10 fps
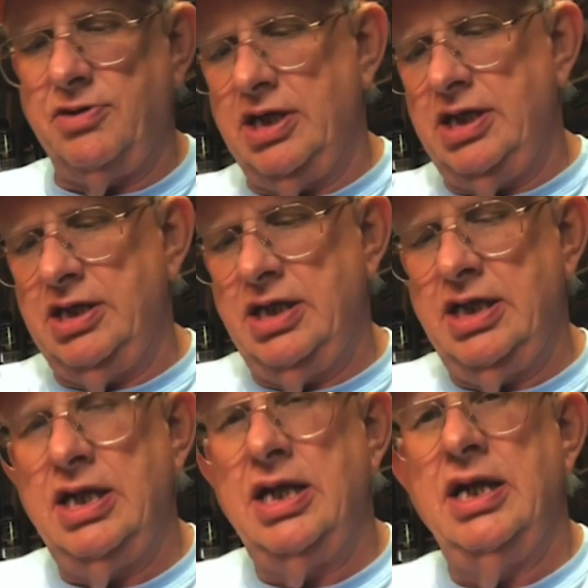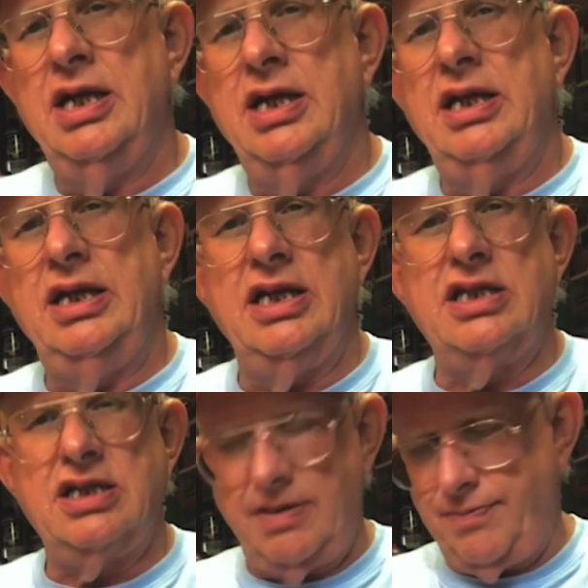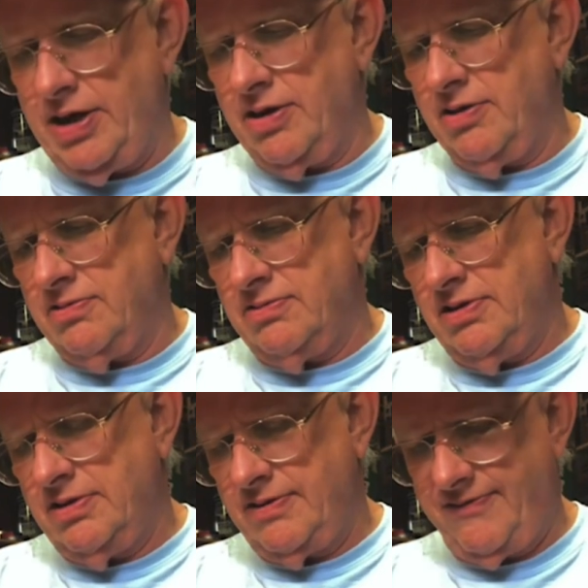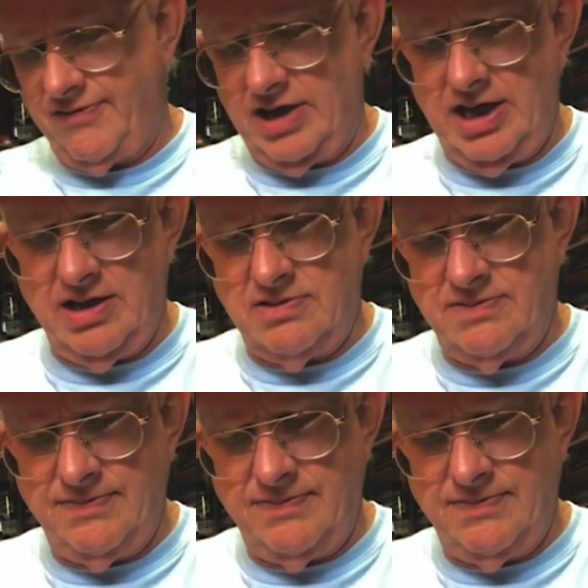to ditch the barrel for now